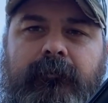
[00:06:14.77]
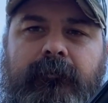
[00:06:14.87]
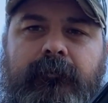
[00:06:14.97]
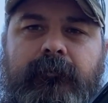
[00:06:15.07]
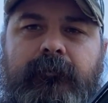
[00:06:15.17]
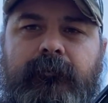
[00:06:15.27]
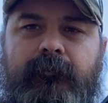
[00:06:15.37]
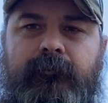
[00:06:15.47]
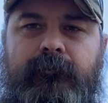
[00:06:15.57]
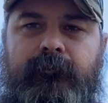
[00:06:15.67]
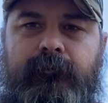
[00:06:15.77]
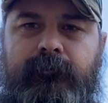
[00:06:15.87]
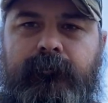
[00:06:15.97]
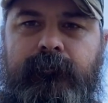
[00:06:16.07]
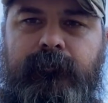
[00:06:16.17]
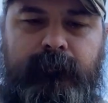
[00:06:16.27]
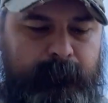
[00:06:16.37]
Nobody speaks.